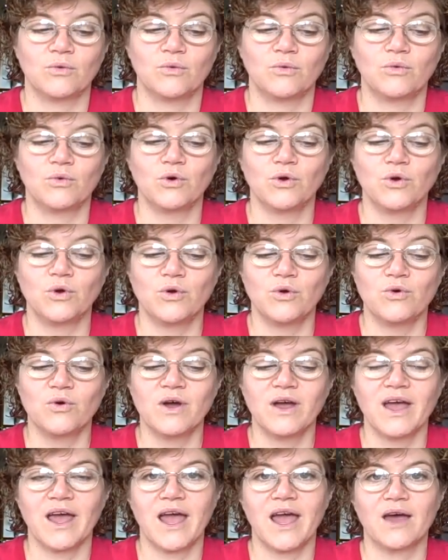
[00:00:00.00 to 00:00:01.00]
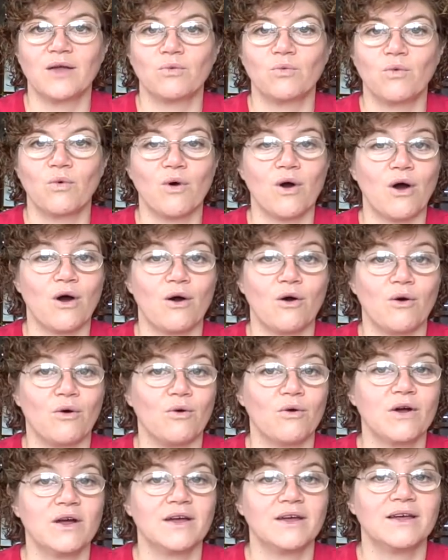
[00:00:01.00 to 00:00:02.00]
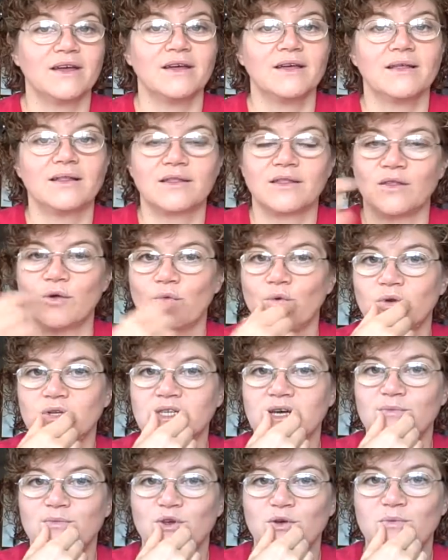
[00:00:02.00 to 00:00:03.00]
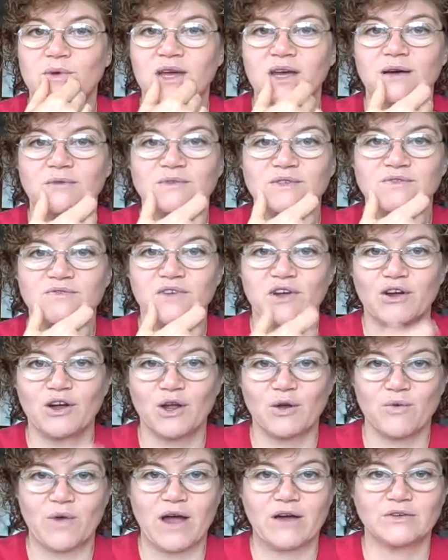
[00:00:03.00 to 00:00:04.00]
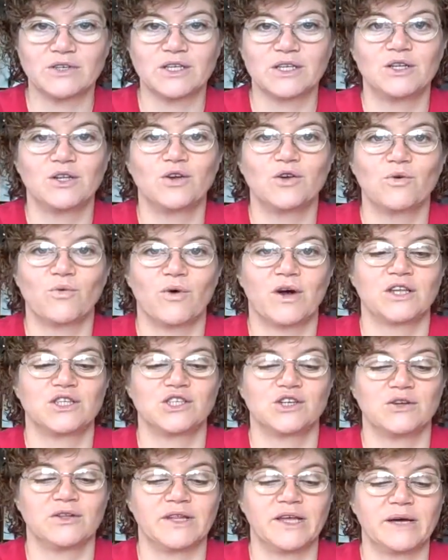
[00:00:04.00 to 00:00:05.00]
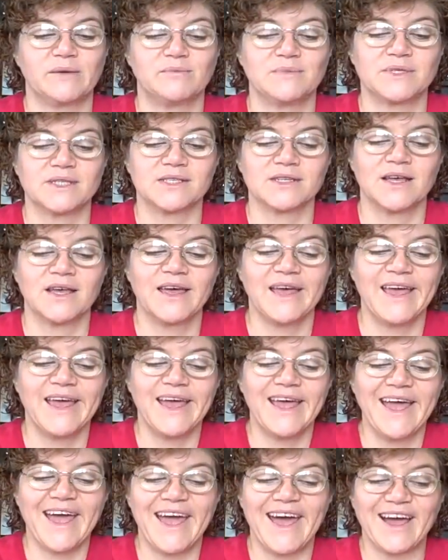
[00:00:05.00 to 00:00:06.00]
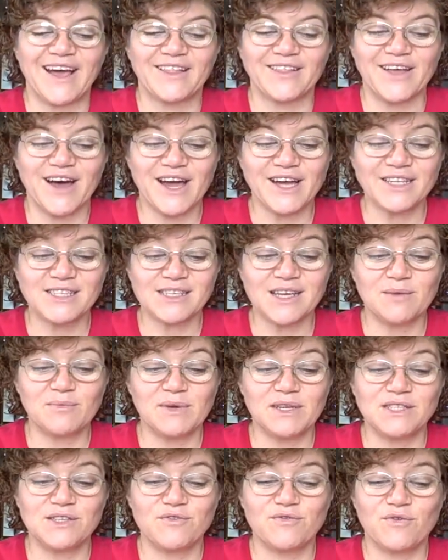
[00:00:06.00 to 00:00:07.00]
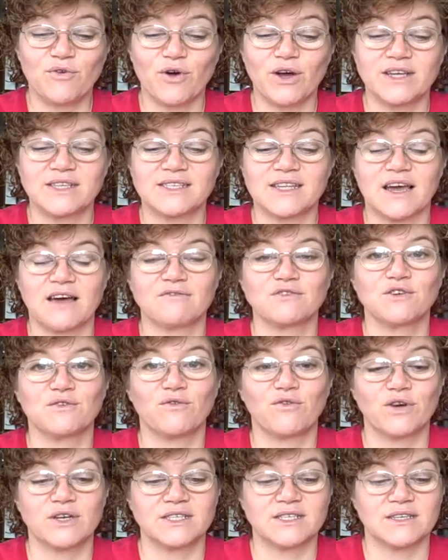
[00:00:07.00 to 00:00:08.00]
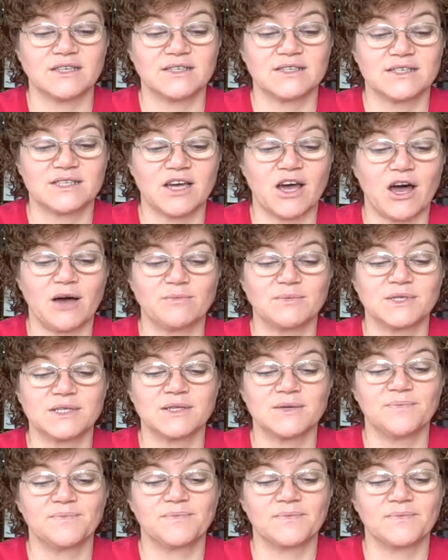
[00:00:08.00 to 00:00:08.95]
Woo and woe, the W becomes very rounded. You can watch your lips. And glides can be devoiced after voiceless stops.